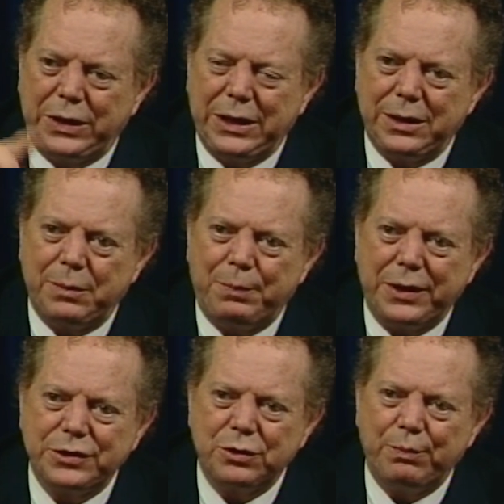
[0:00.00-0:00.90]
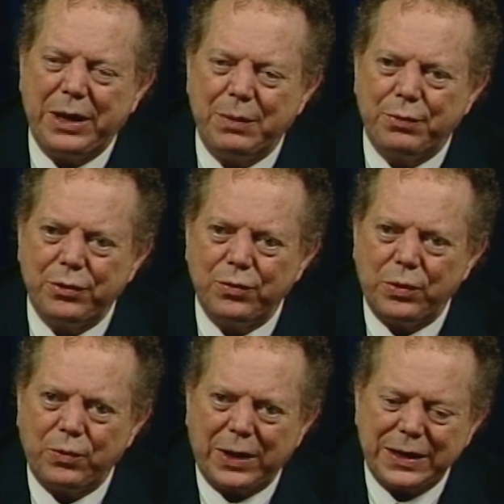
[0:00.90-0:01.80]
We get the pencil and paper
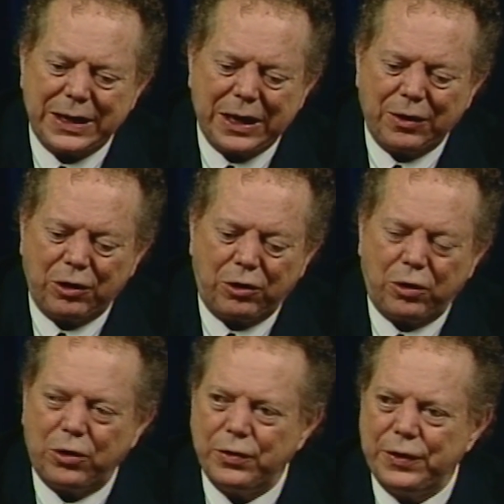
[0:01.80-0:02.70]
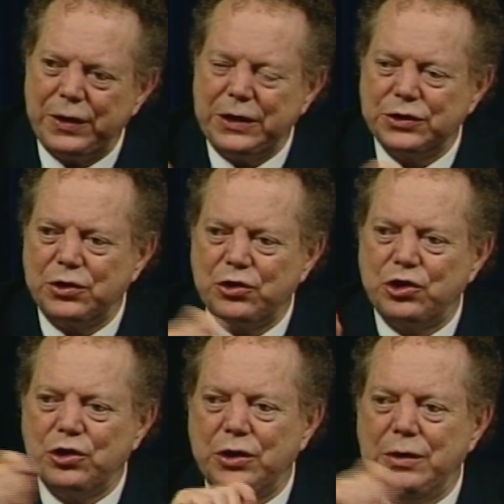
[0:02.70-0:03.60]
and we write down all the things that
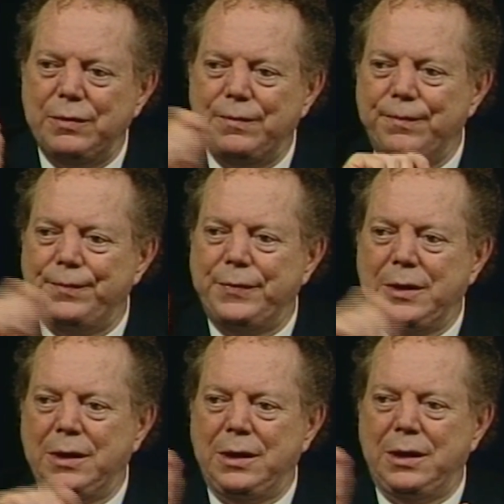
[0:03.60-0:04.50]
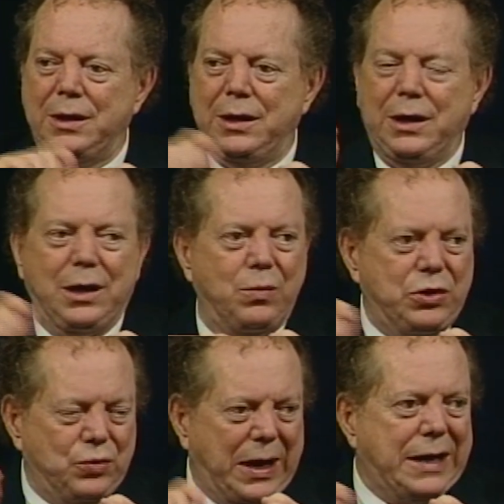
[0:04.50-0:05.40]
are good.
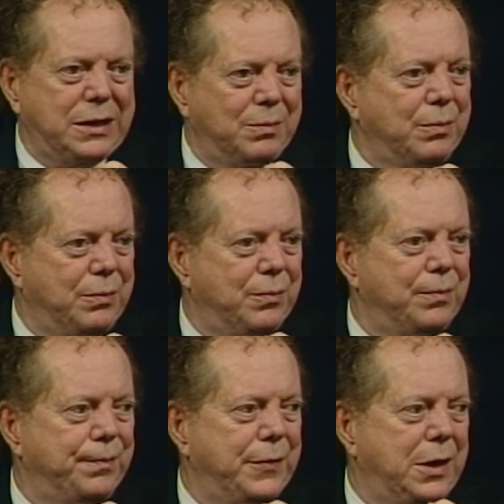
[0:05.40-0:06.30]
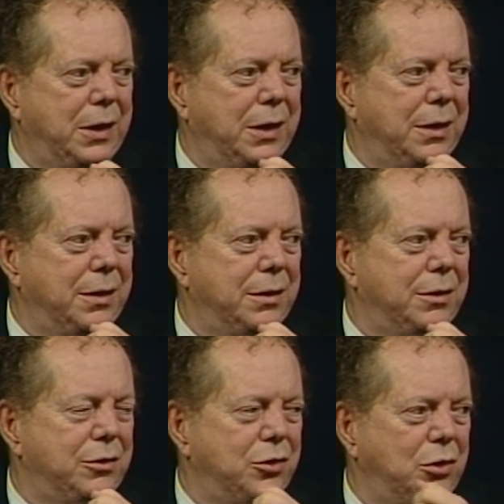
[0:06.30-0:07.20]
And we track them.
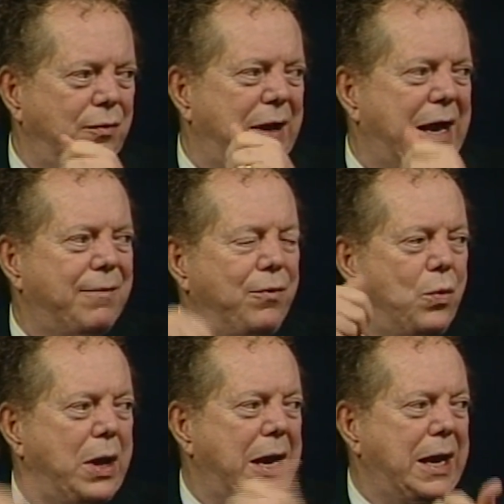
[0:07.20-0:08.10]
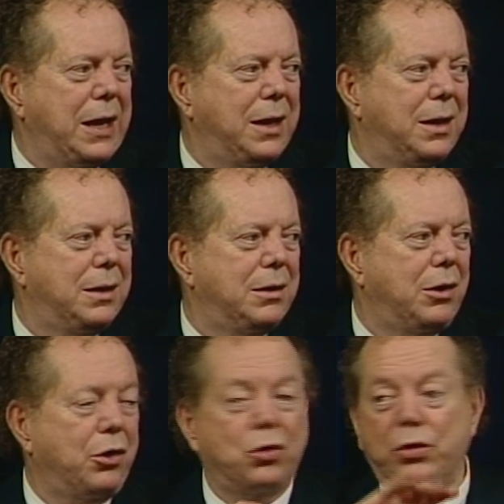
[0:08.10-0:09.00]
Turn over halfway
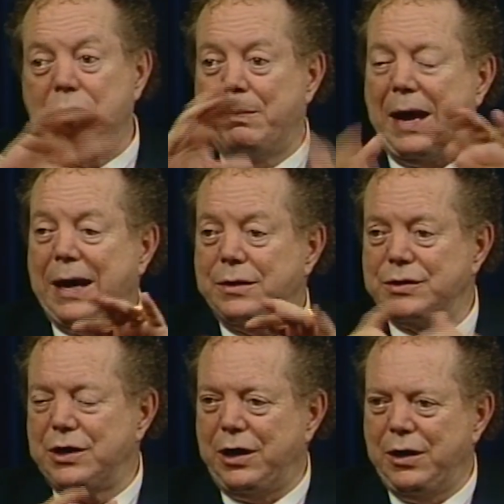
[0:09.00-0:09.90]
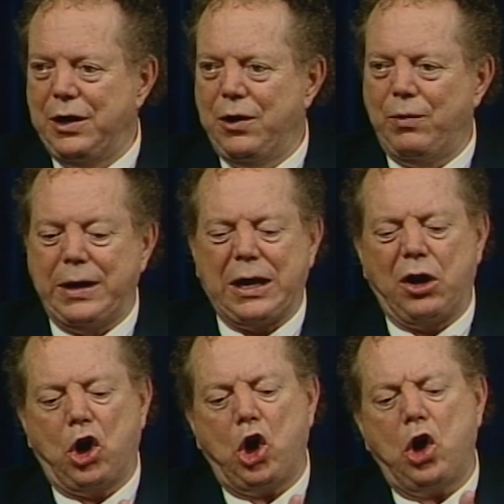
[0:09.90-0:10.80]
or go at the back and start, write
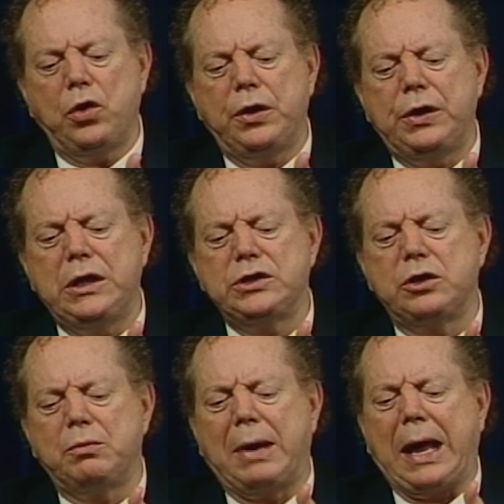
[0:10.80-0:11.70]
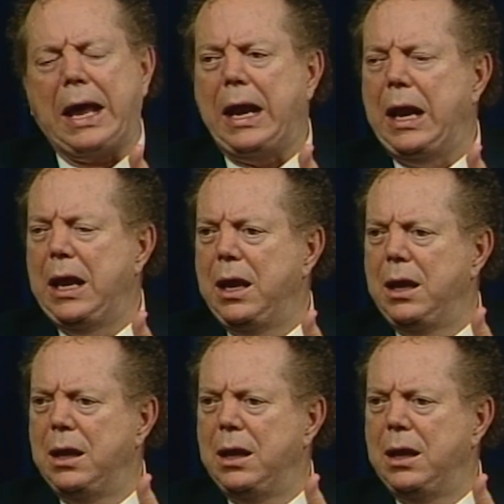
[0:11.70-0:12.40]
down all the things that are bad